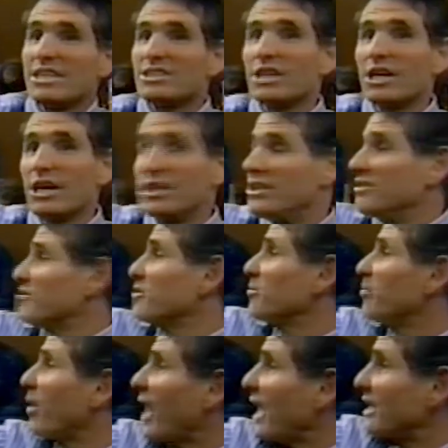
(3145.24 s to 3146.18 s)
He
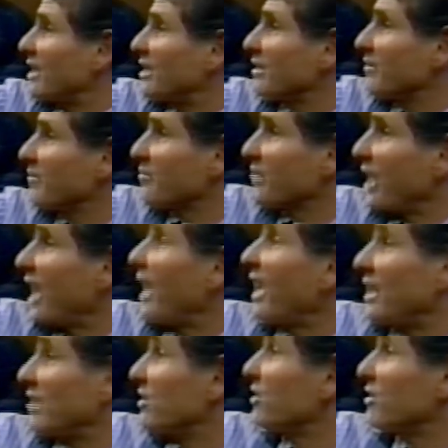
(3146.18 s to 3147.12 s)
conducted the training
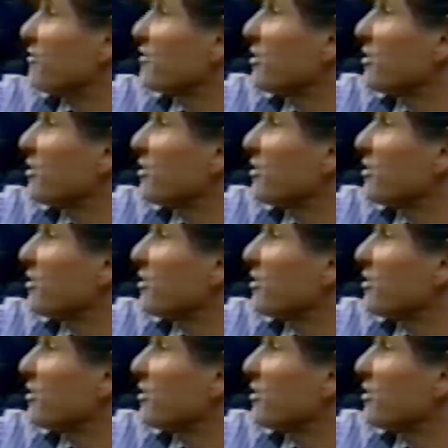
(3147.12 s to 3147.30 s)
himself.